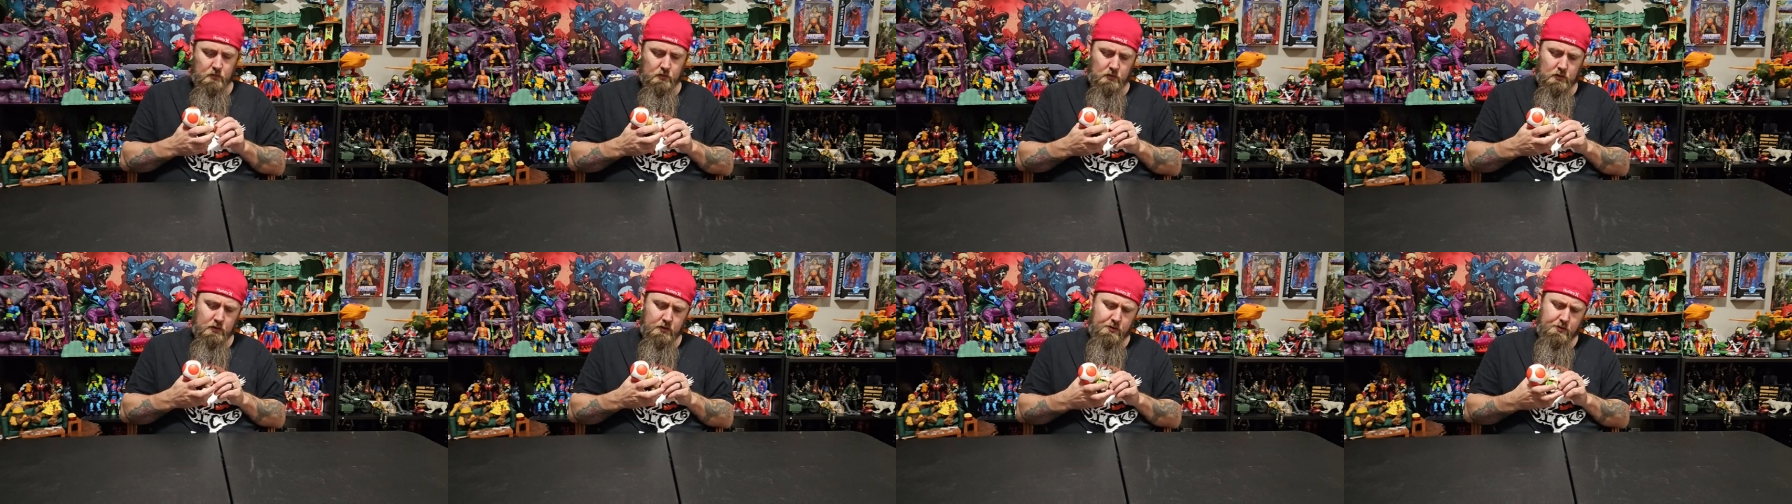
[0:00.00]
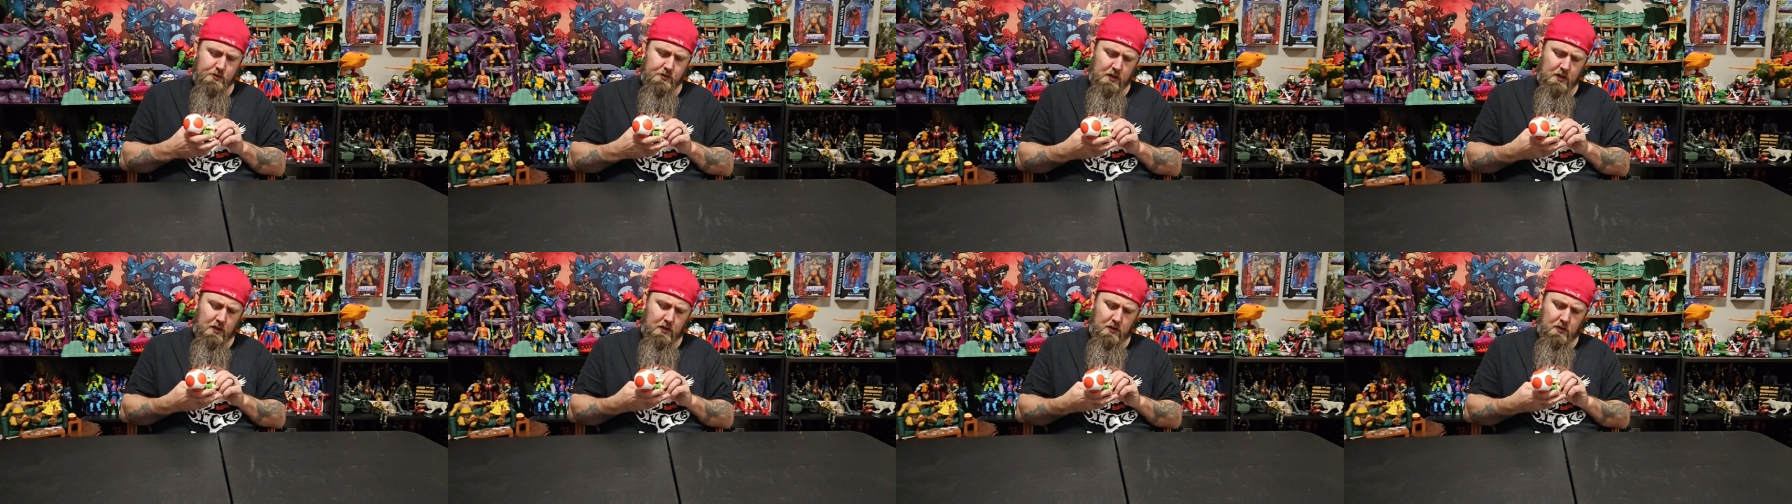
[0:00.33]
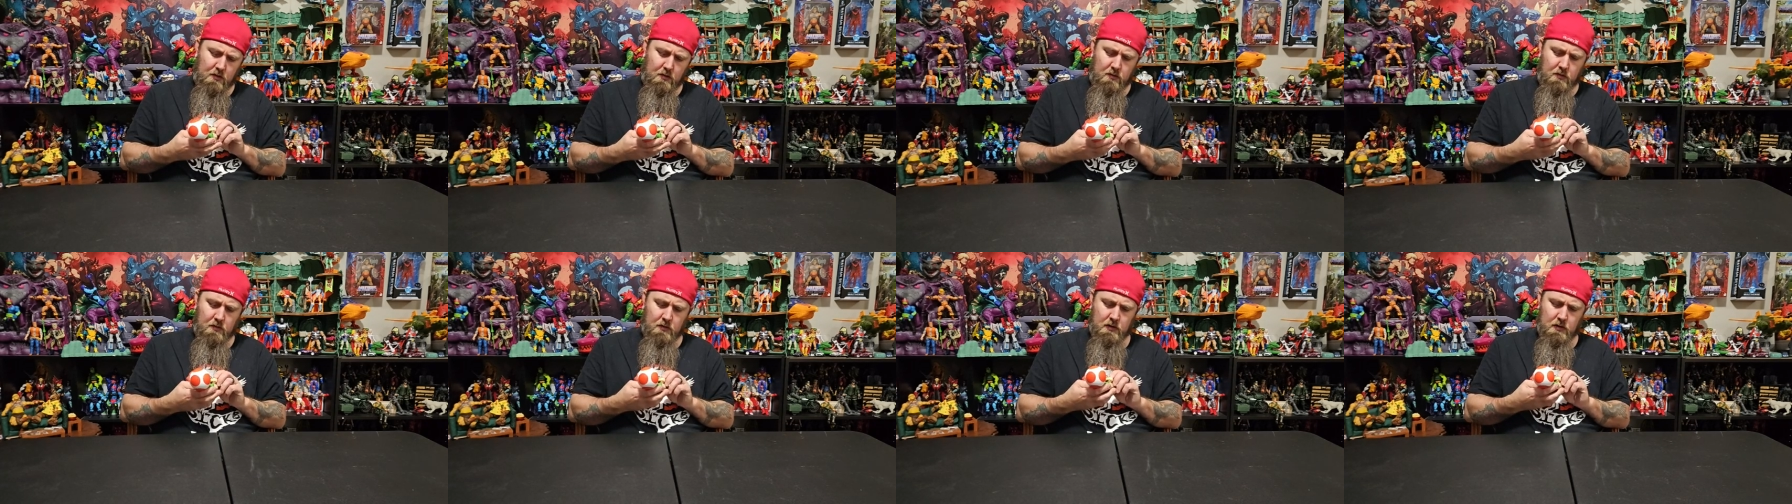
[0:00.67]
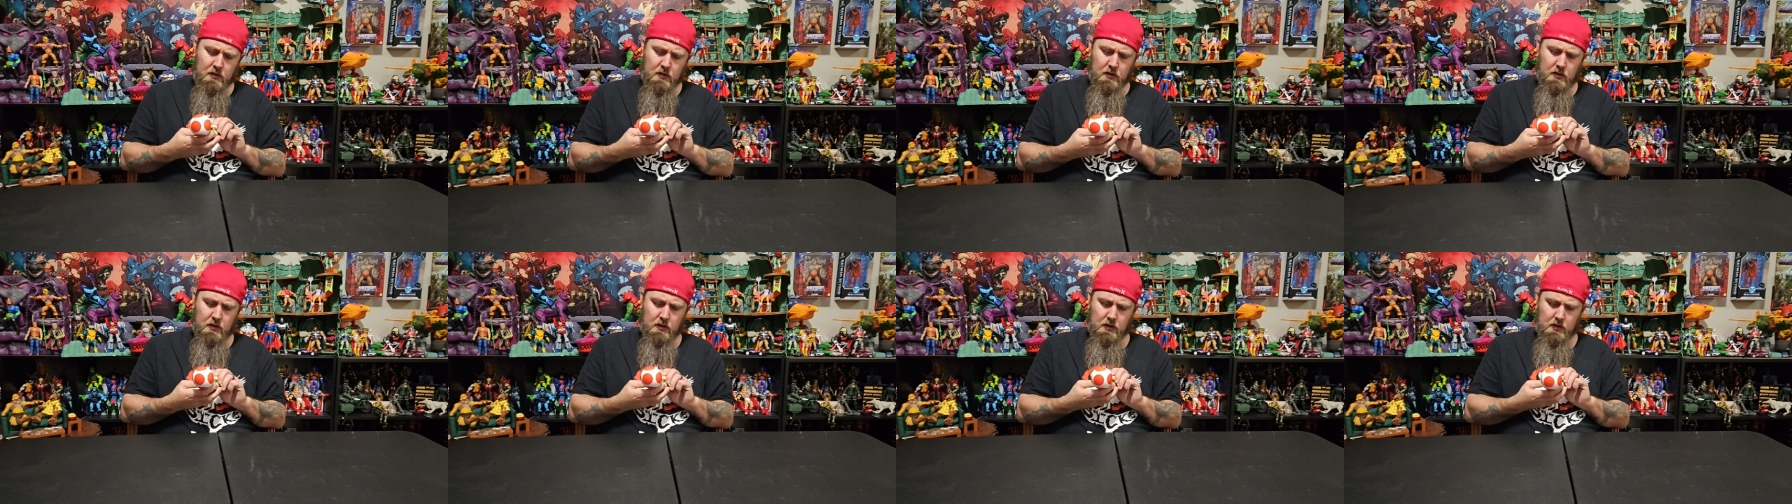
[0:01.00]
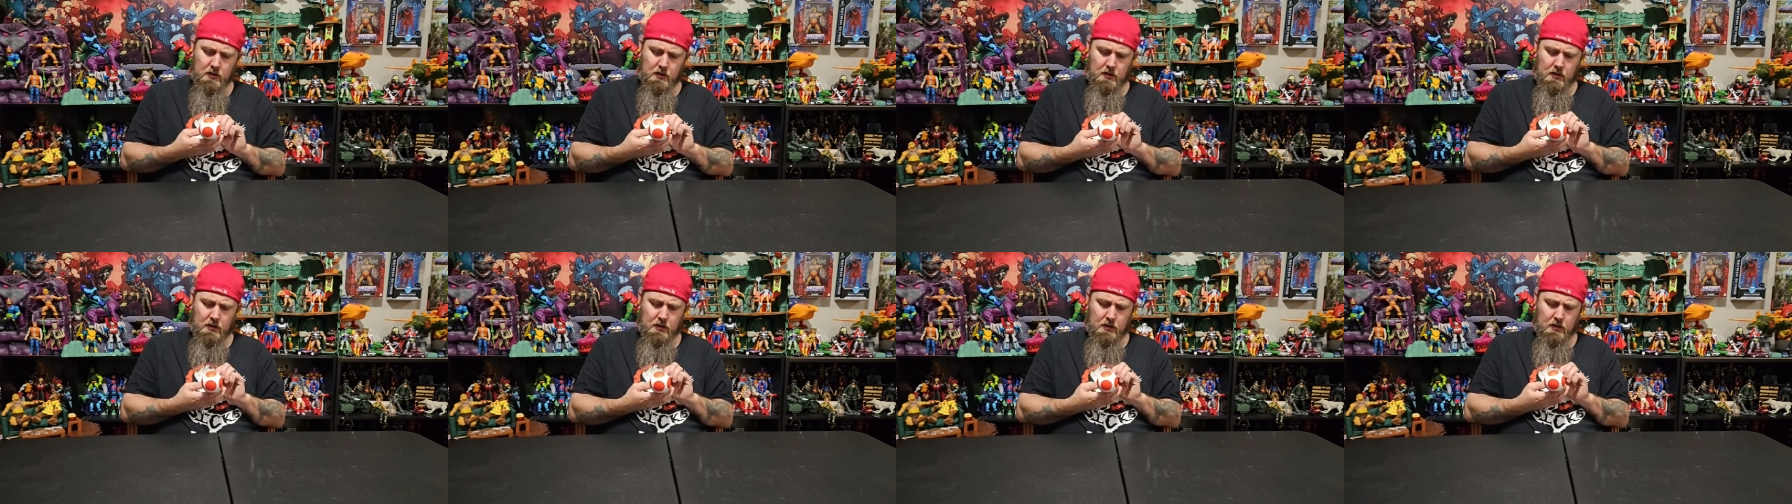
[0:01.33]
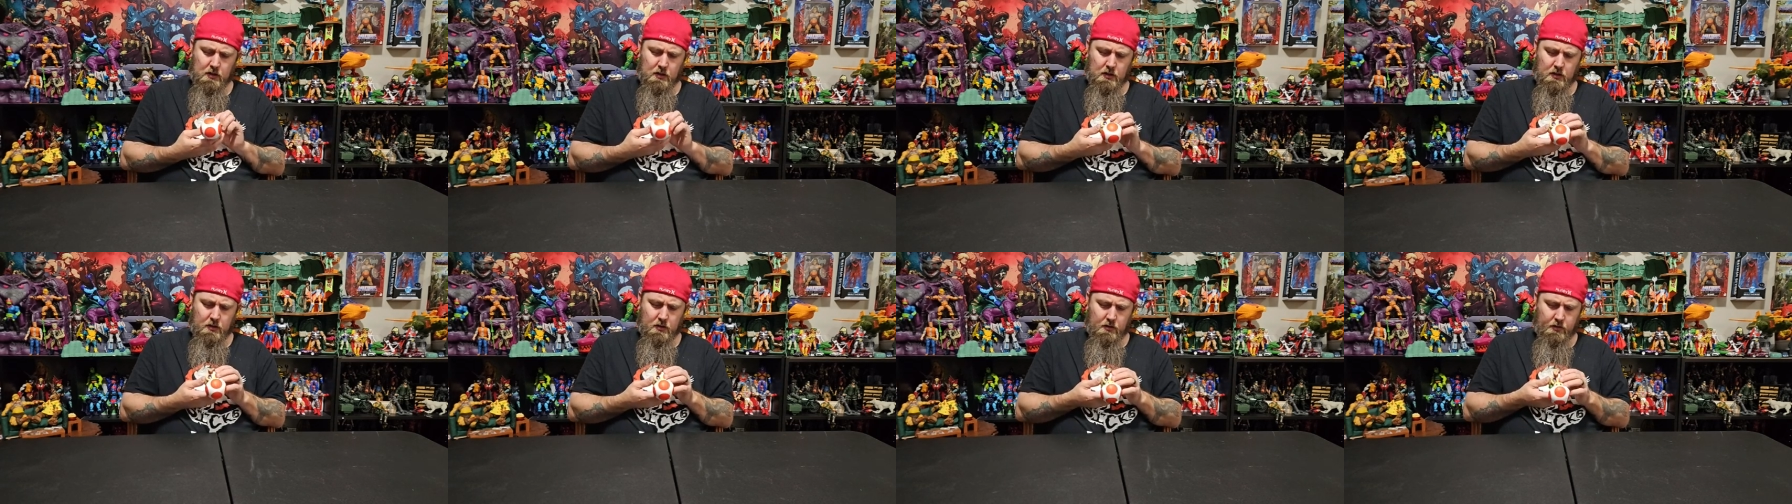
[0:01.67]
So,
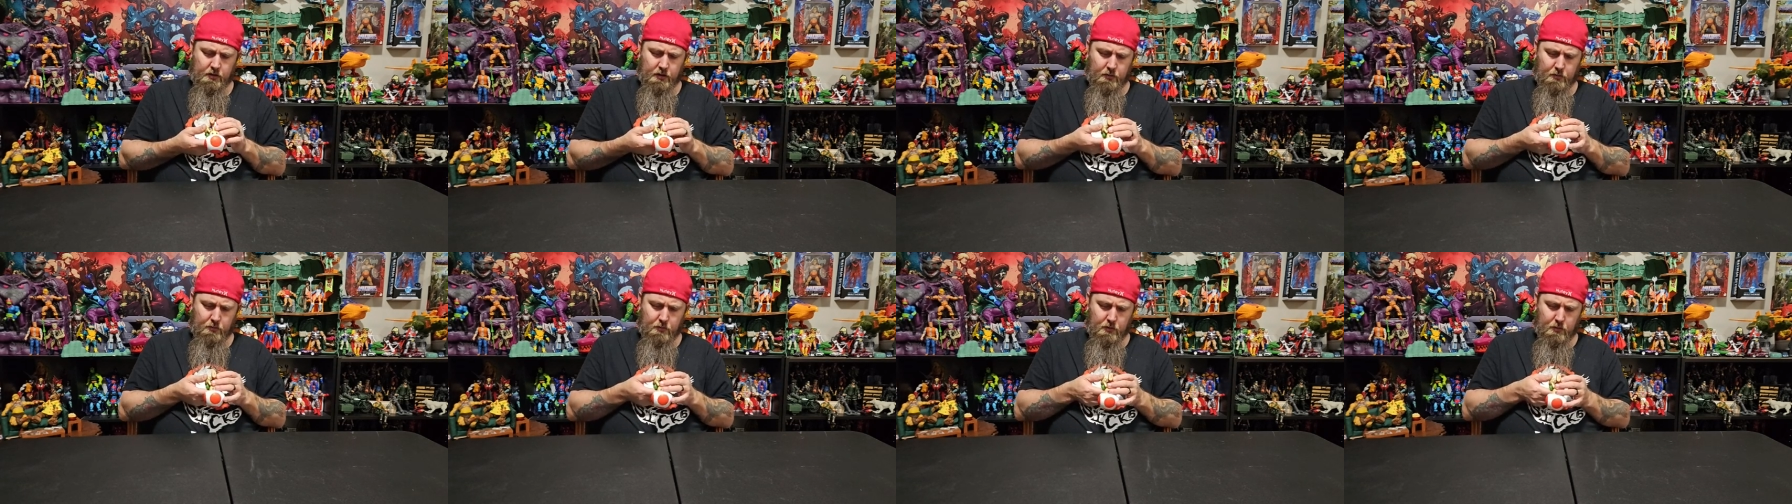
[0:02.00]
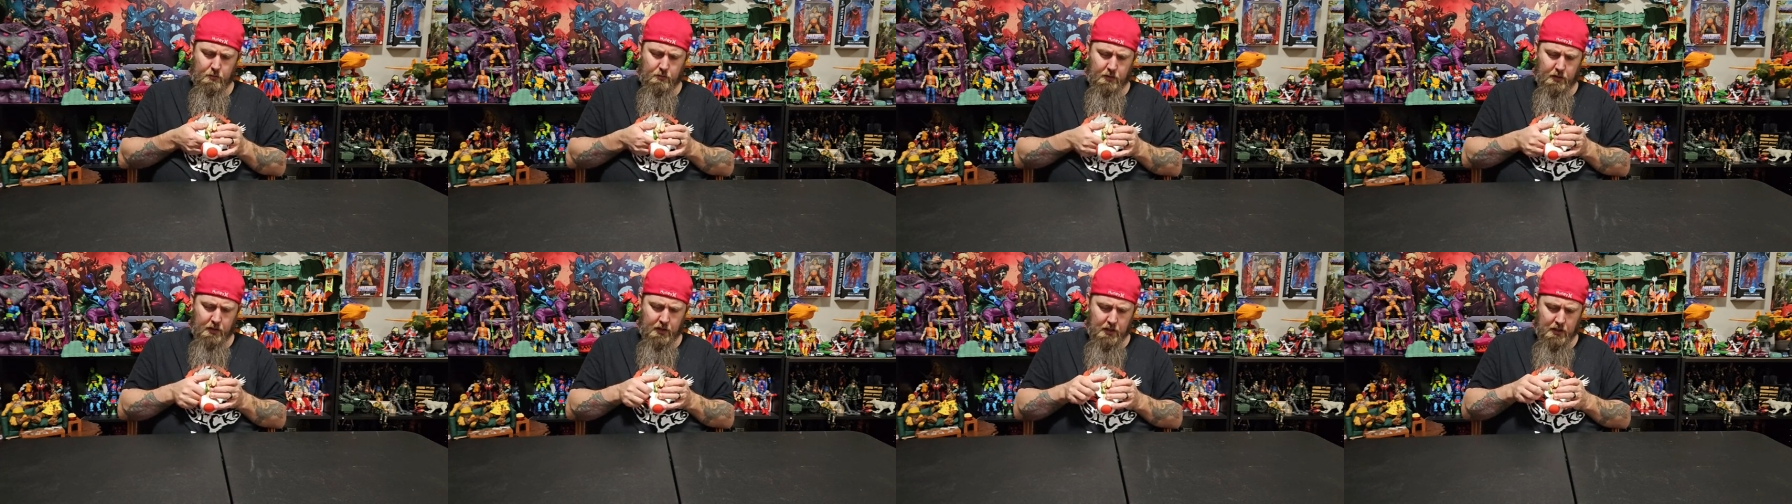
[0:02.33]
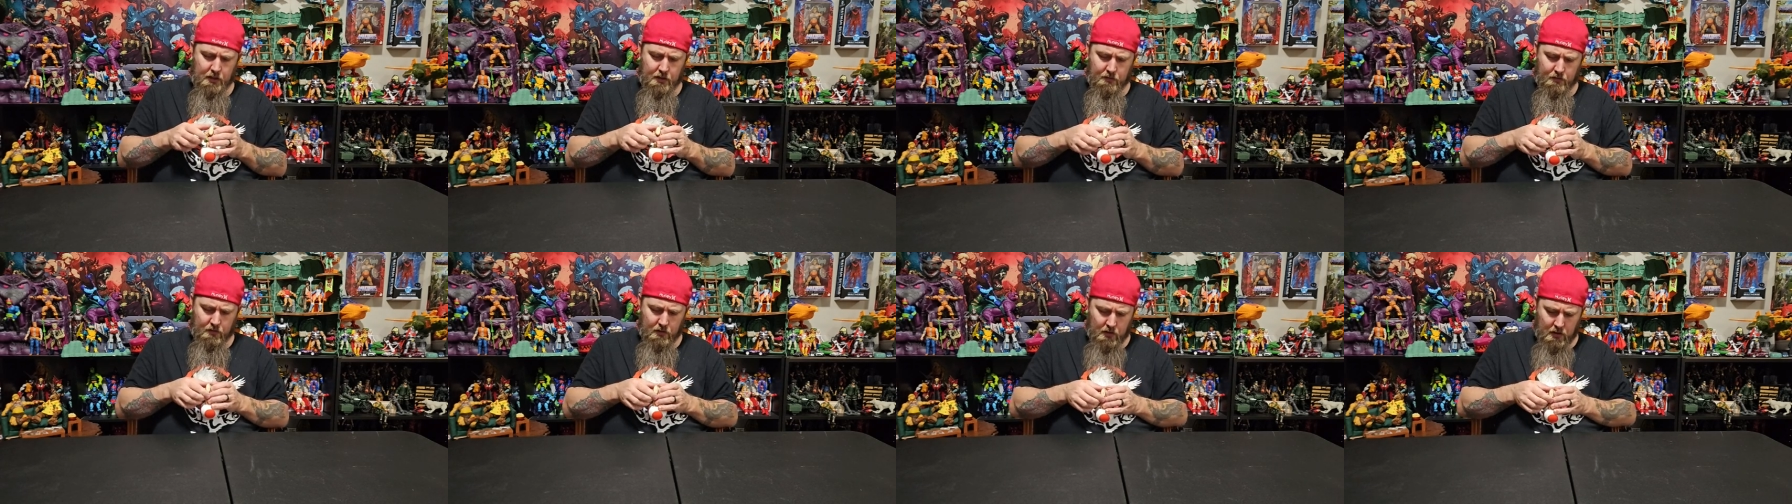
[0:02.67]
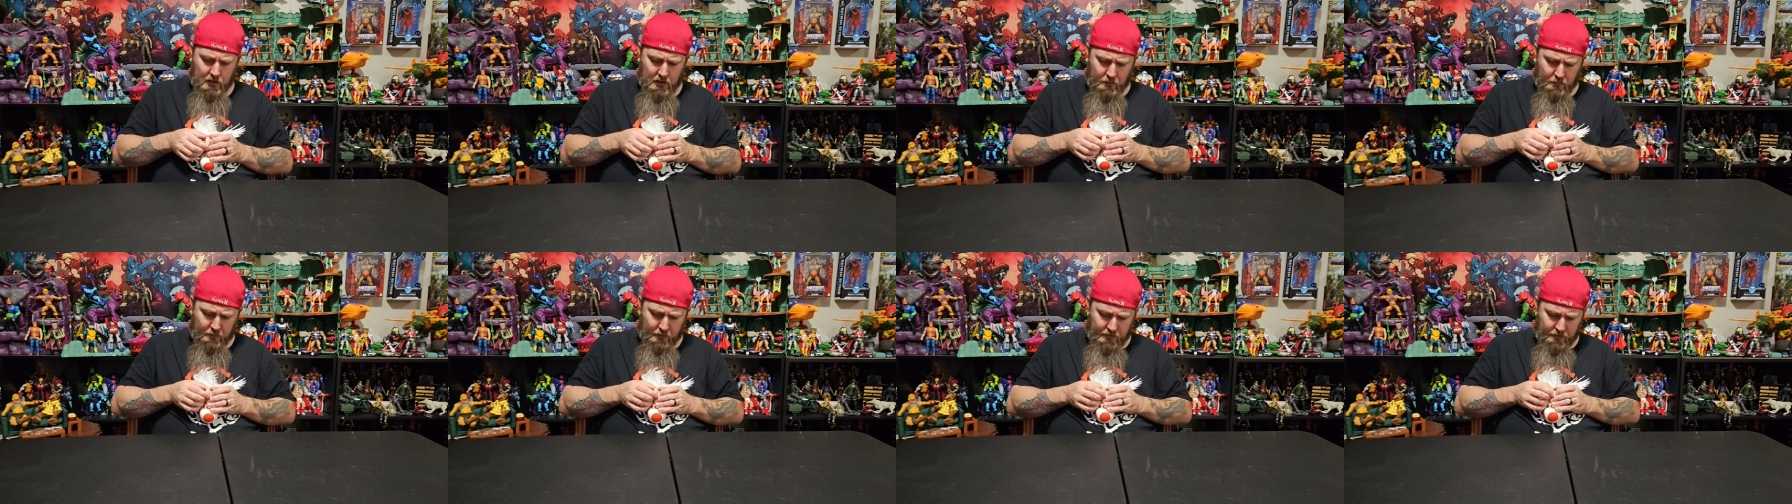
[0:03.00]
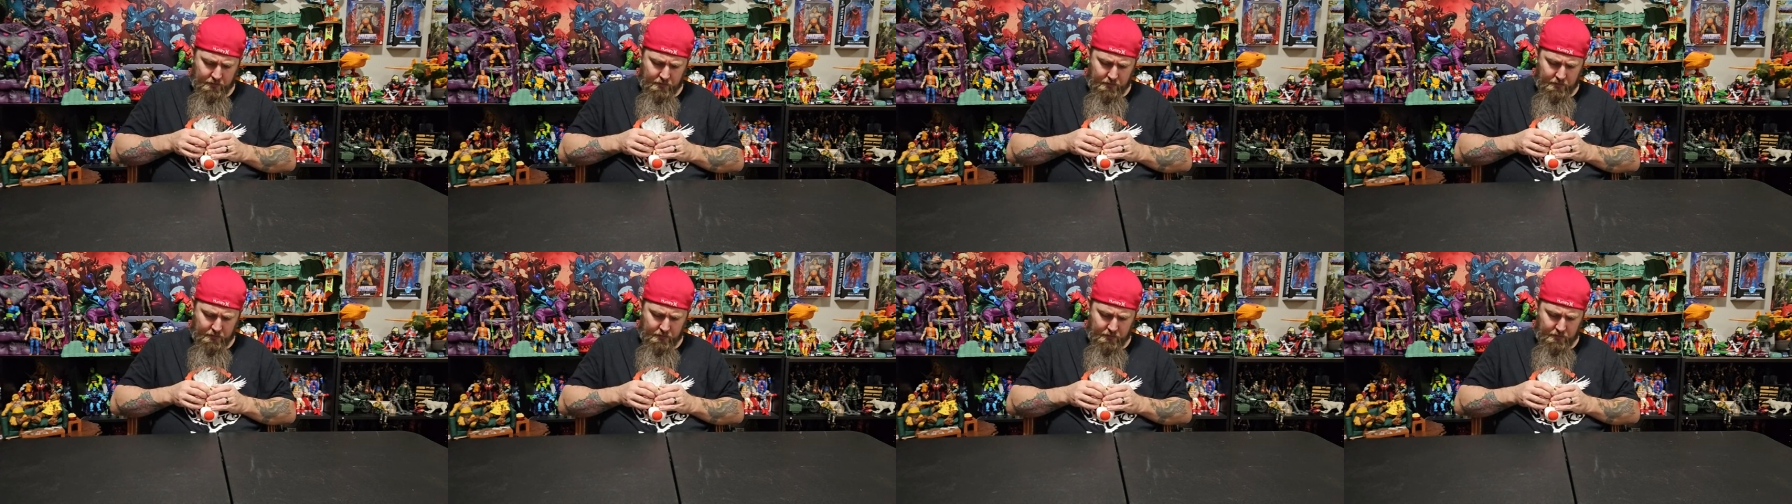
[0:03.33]
okay, what do we have? All right, we've